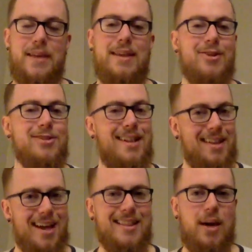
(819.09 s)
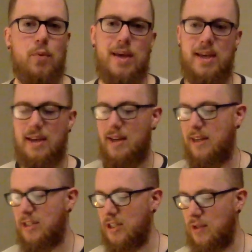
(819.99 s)
And there's a lot that we can get
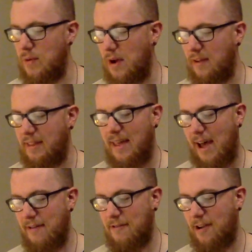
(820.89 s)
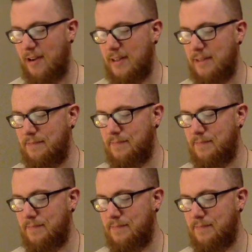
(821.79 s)
into on that front.